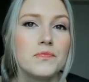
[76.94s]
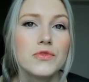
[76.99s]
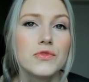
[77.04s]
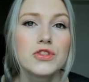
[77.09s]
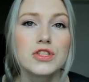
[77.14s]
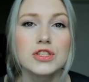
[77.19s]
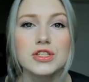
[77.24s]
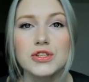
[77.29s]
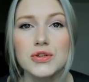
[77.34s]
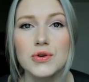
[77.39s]

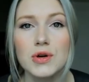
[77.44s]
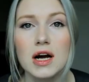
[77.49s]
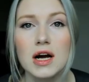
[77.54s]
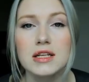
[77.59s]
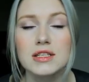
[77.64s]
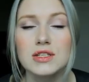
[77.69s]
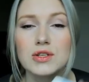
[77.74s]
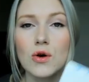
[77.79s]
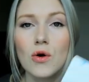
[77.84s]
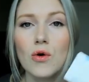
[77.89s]
Just so you
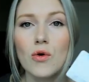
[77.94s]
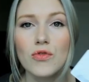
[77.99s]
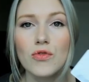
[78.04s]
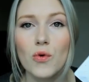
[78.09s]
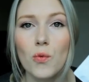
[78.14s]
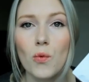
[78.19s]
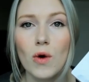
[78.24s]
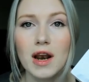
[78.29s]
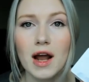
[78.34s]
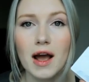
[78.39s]
guys know, the
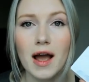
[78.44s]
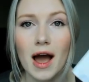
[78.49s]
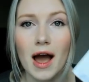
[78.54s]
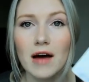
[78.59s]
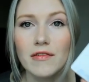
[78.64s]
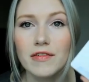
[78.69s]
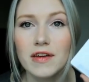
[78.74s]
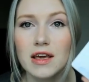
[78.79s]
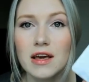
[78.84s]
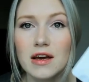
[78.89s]
one I
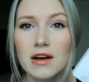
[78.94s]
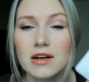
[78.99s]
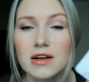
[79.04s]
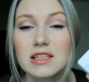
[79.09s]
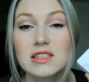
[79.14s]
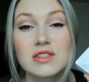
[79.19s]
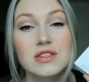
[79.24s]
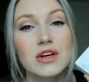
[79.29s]
have here is